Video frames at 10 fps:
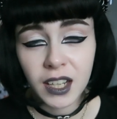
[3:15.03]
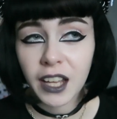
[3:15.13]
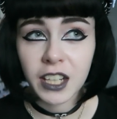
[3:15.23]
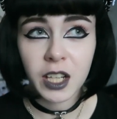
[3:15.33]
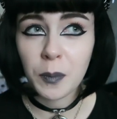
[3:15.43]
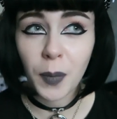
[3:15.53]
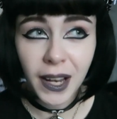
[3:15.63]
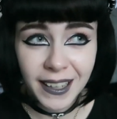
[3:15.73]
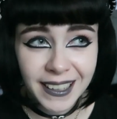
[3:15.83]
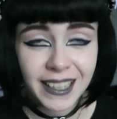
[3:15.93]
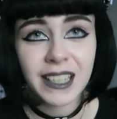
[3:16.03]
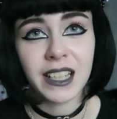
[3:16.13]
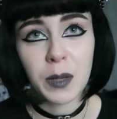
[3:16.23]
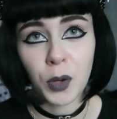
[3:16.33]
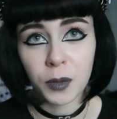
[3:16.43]
and it
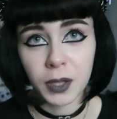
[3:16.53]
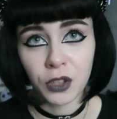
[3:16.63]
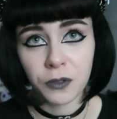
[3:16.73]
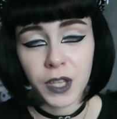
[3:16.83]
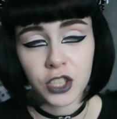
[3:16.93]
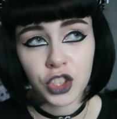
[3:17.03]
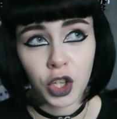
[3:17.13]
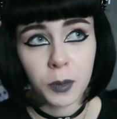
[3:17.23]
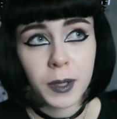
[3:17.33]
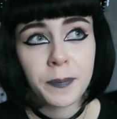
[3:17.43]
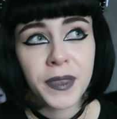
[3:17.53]
completely put me off their shop.